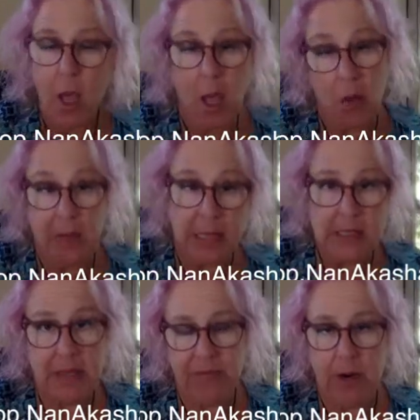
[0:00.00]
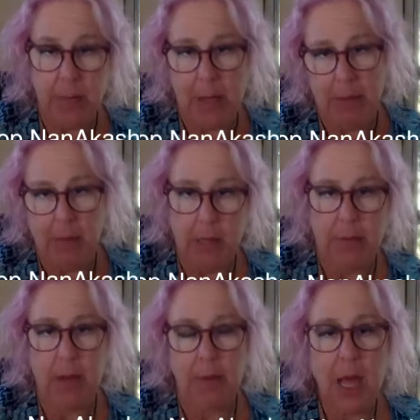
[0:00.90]
Oh, that's not fair, blah, blah, blah,
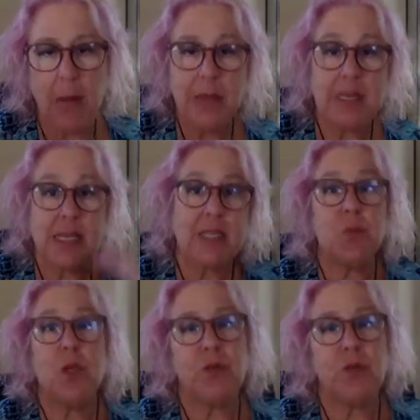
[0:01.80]
blah, blah, because guess what?